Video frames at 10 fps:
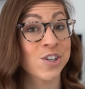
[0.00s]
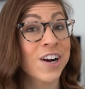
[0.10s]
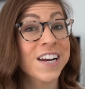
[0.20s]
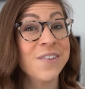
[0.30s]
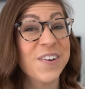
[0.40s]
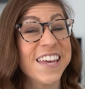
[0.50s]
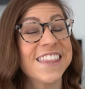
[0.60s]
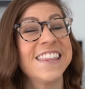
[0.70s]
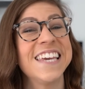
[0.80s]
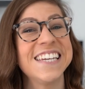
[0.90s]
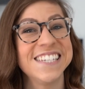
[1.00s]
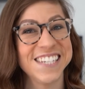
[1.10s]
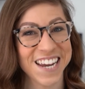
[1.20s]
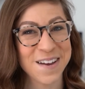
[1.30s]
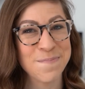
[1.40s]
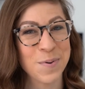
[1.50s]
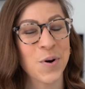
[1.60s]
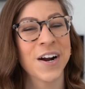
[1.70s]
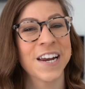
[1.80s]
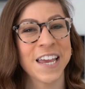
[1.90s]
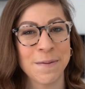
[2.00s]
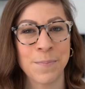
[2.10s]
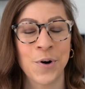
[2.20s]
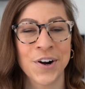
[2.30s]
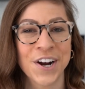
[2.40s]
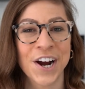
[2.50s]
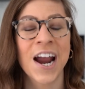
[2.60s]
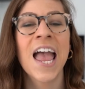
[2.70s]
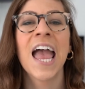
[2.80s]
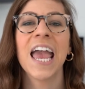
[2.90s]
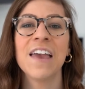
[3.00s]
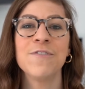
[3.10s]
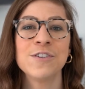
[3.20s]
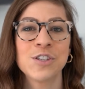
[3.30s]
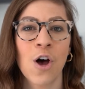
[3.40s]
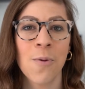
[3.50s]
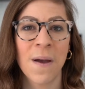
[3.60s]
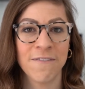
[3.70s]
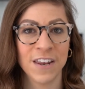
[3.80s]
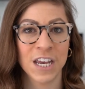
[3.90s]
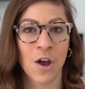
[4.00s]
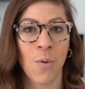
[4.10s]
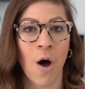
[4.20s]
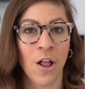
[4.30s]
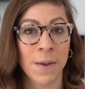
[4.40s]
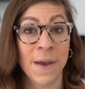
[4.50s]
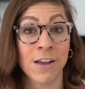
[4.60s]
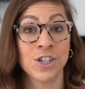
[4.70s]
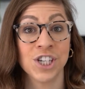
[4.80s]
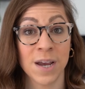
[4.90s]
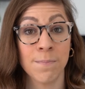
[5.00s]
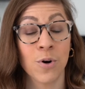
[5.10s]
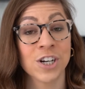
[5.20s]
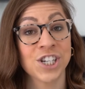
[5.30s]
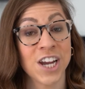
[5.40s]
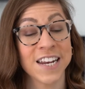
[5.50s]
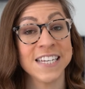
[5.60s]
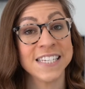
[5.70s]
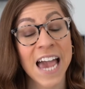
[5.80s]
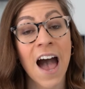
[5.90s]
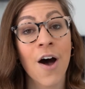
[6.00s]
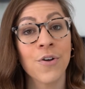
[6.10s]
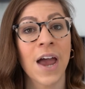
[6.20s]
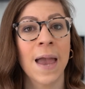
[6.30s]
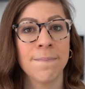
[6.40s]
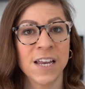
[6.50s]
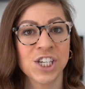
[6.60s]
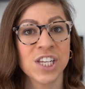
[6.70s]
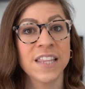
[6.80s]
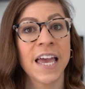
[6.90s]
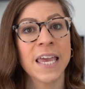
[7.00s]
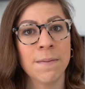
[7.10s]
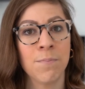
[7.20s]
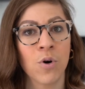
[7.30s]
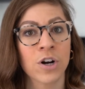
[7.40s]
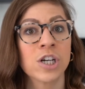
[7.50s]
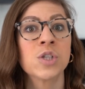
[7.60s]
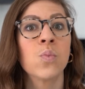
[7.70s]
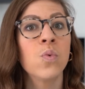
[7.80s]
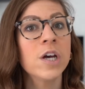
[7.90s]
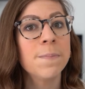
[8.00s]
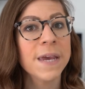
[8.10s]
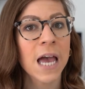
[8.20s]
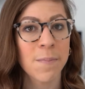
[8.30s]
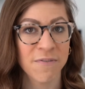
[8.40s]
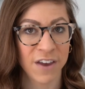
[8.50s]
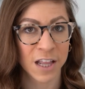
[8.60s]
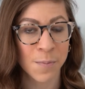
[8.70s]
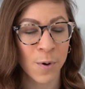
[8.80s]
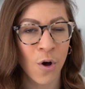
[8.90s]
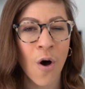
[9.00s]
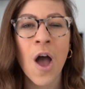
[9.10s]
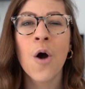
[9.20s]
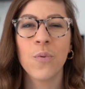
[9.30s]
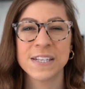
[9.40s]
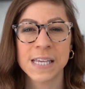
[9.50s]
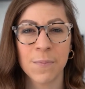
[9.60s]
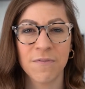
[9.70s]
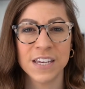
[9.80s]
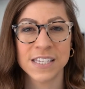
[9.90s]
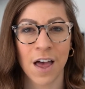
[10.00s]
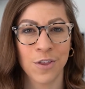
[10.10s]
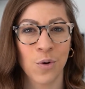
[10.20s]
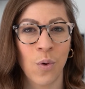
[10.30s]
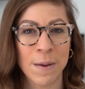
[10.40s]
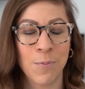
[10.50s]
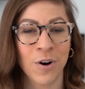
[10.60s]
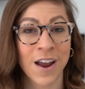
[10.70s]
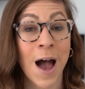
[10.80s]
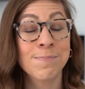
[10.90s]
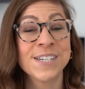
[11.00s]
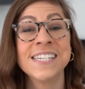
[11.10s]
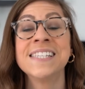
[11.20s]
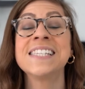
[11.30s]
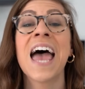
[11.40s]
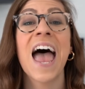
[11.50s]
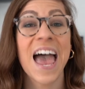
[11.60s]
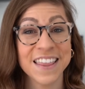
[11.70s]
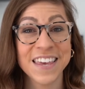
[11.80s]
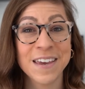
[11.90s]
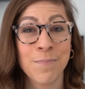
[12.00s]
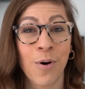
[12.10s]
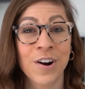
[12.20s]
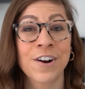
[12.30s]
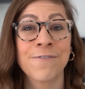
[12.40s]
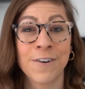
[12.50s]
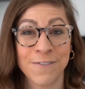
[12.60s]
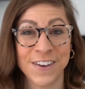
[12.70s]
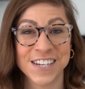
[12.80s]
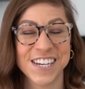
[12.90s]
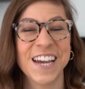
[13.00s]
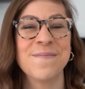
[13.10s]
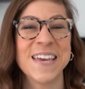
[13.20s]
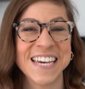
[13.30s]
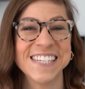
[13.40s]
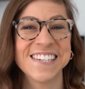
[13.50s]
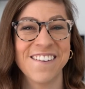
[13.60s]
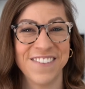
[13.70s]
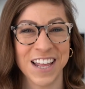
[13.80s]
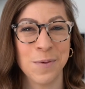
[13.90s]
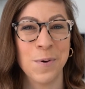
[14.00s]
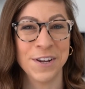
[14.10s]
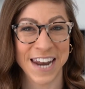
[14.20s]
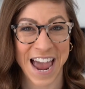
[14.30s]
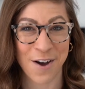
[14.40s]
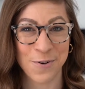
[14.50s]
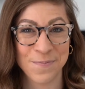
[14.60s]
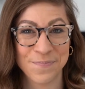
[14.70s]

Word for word: starting with the Jamboard importer. If you saw my video all about Jamboard shutting down, I mentioned that importers would become available with some of these other whiteboard options, and the importer for FigJam is available now.